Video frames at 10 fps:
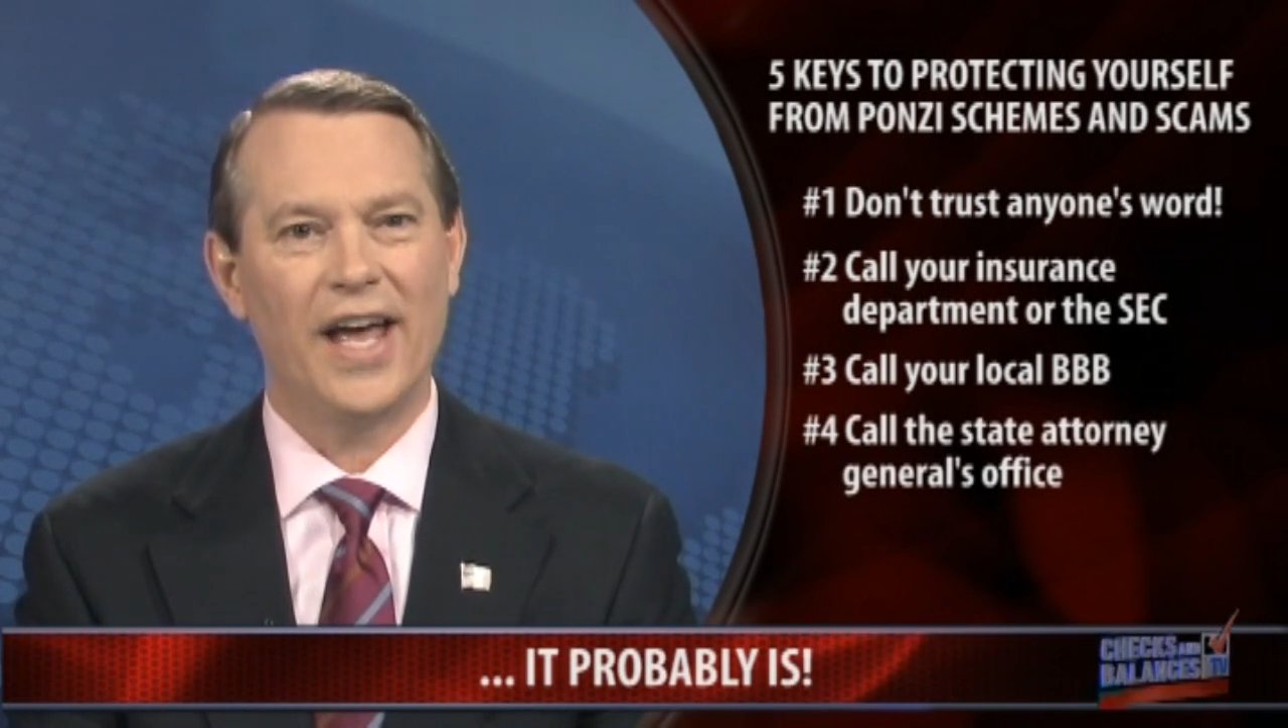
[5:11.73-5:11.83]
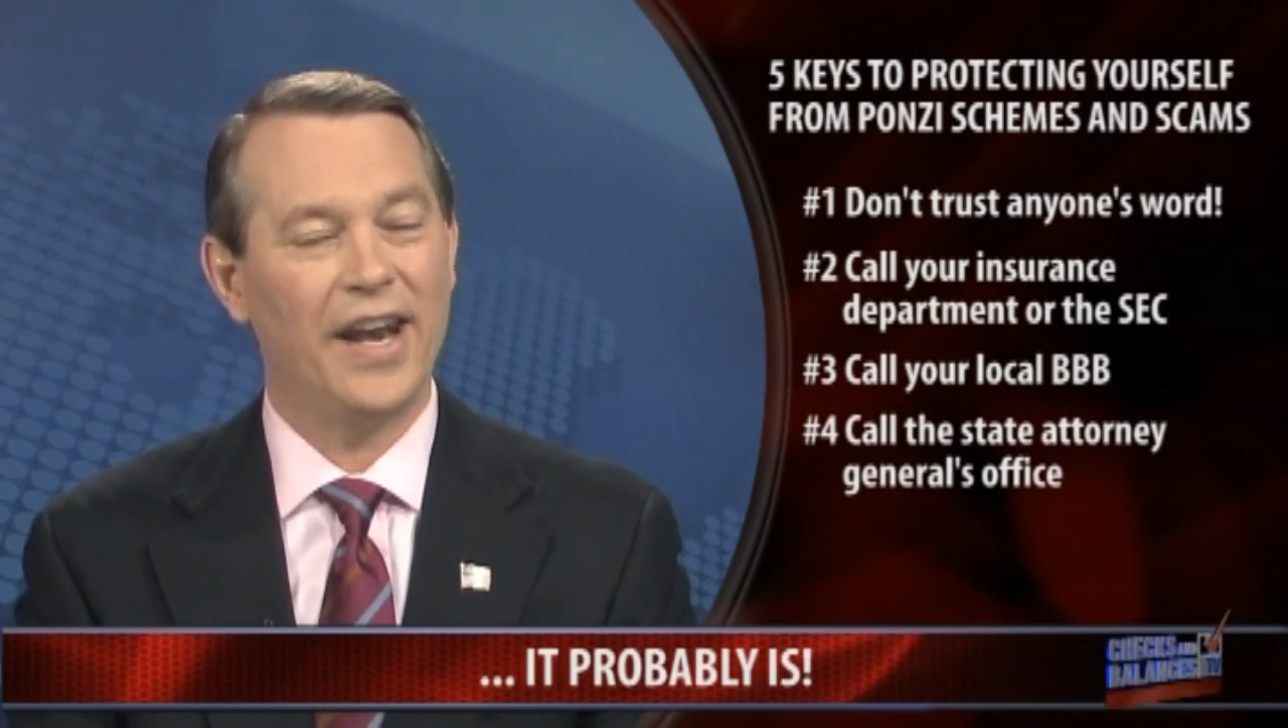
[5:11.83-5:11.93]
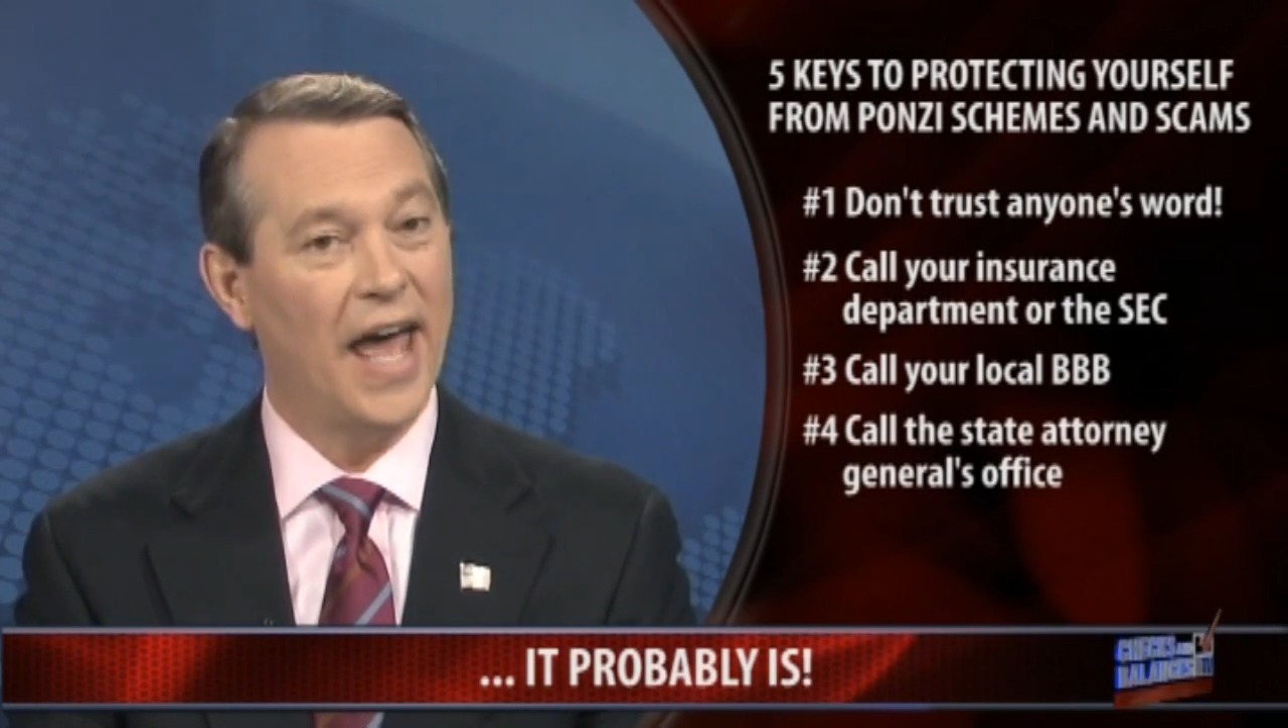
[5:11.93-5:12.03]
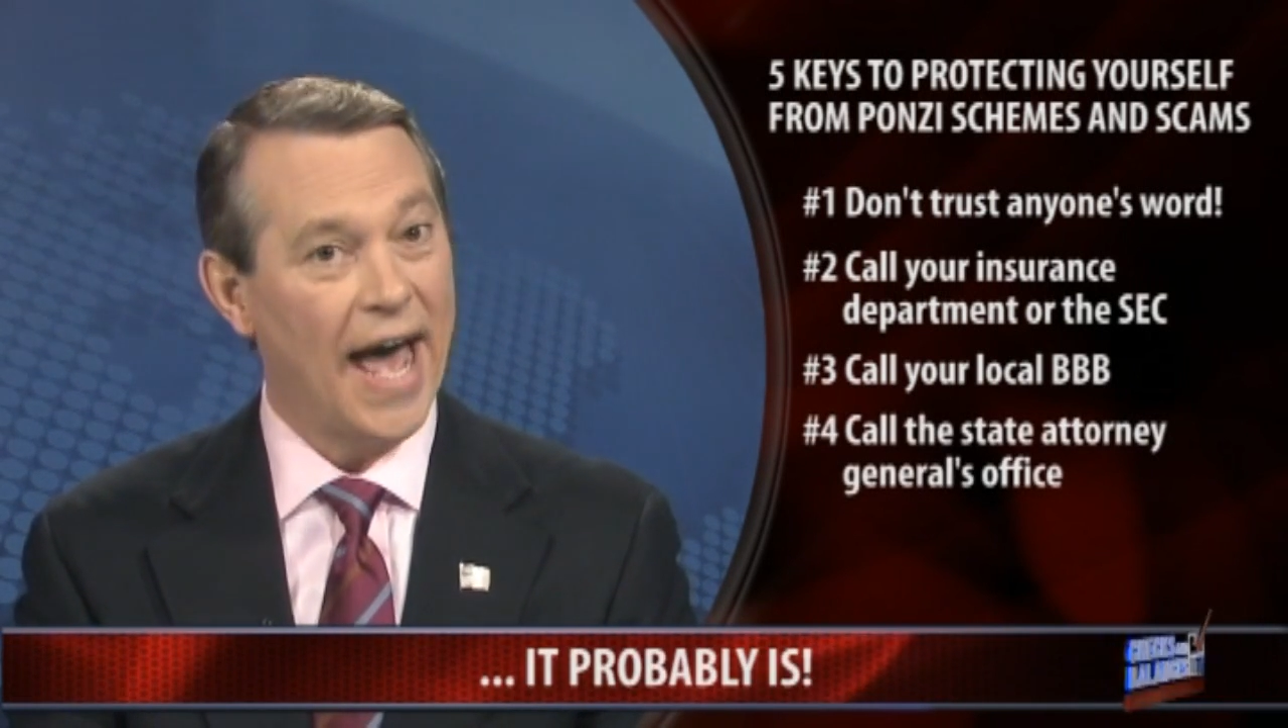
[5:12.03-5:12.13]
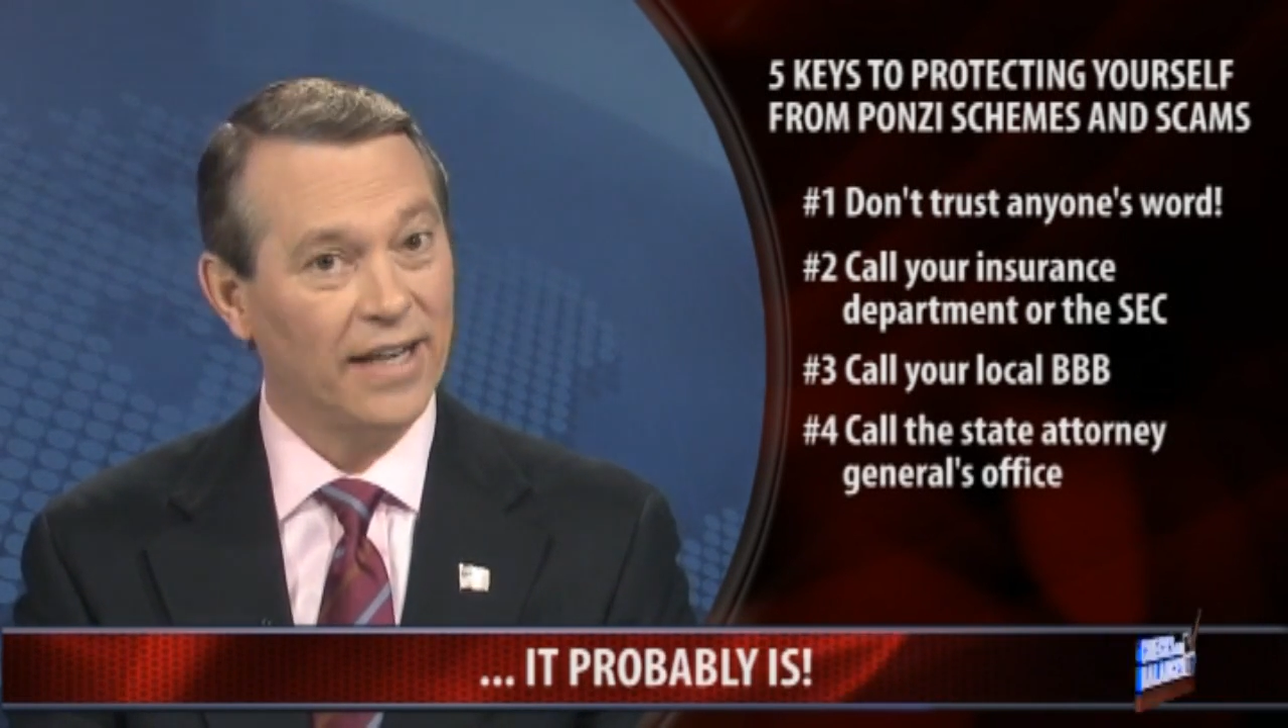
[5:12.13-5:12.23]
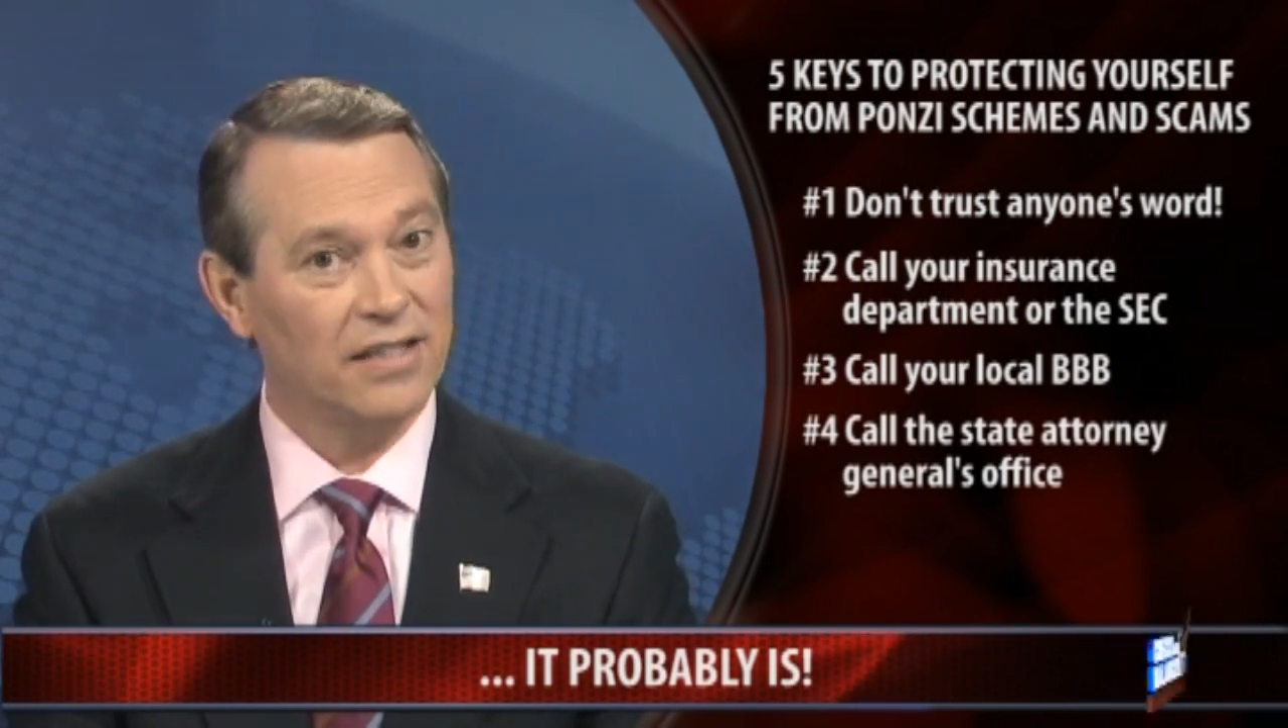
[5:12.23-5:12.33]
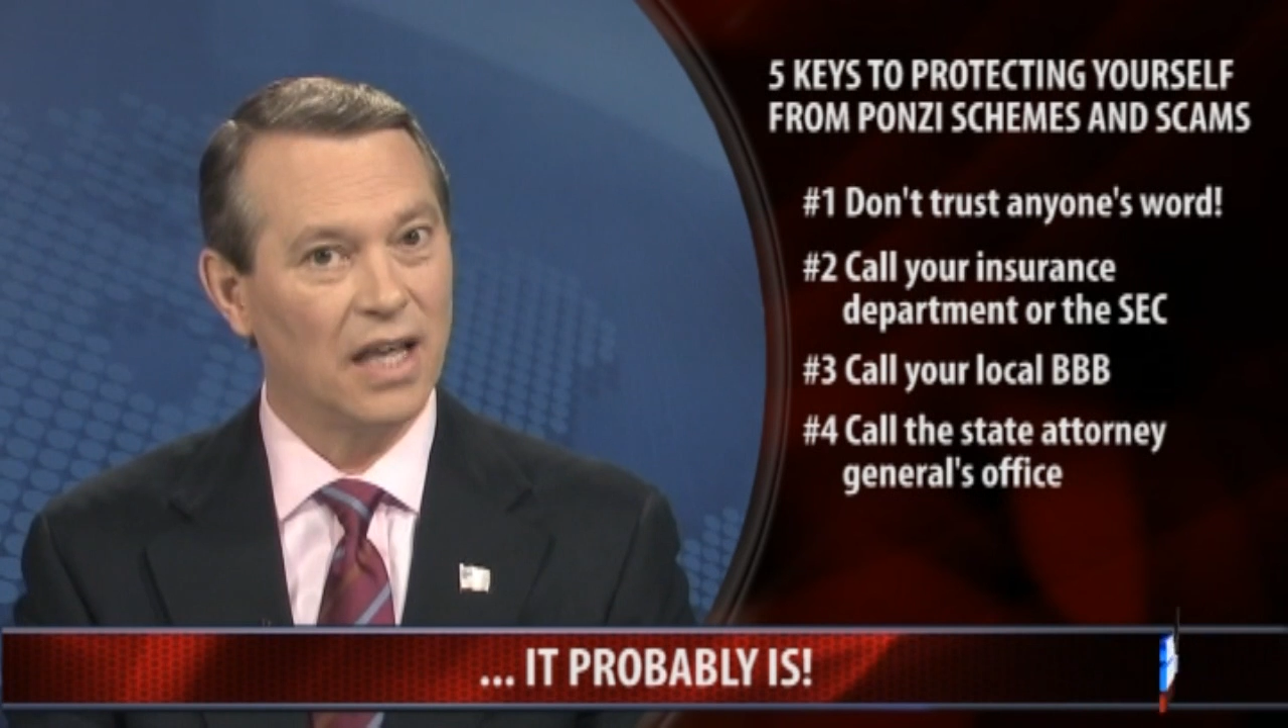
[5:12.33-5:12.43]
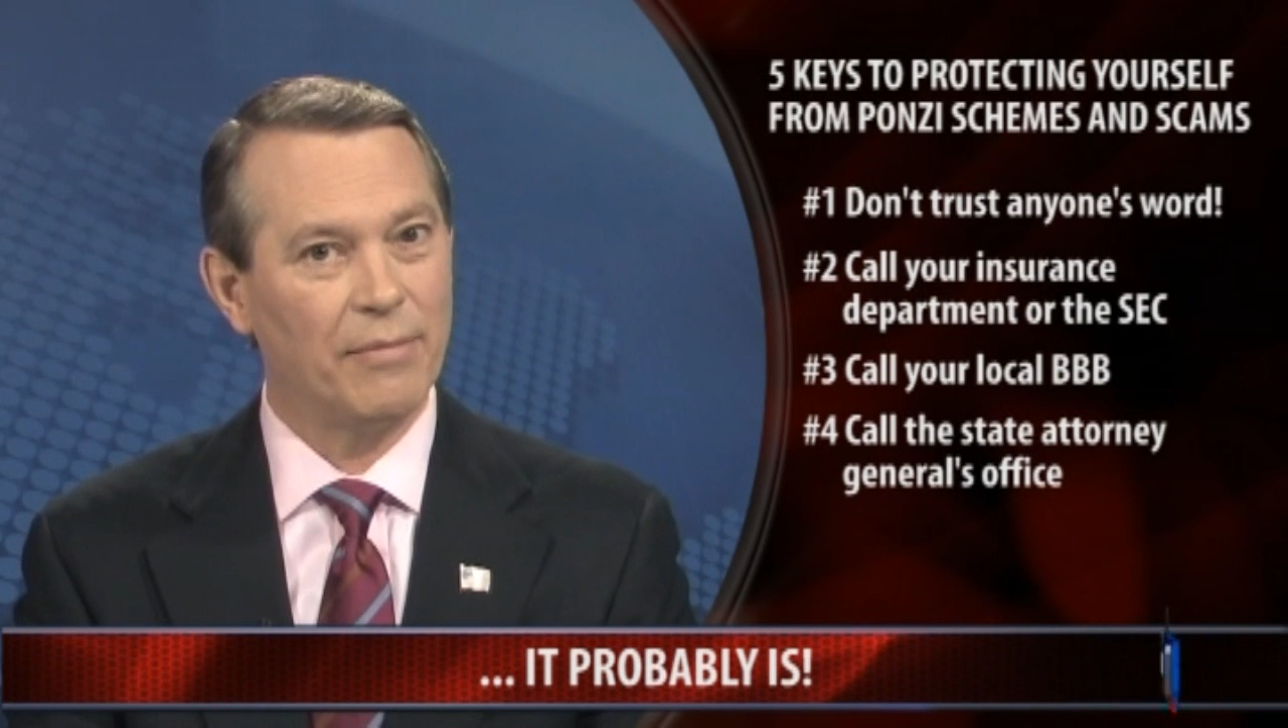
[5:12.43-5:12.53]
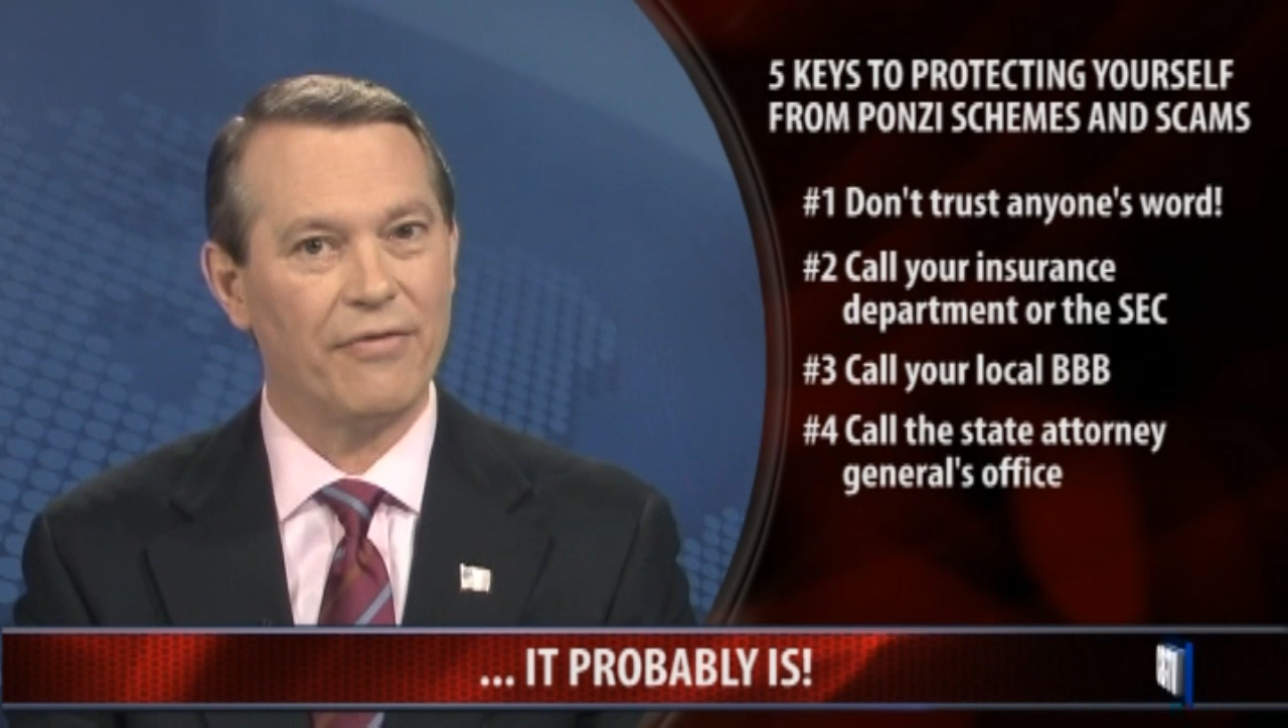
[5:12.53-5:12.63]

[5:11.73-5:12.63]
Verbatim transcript: and ask them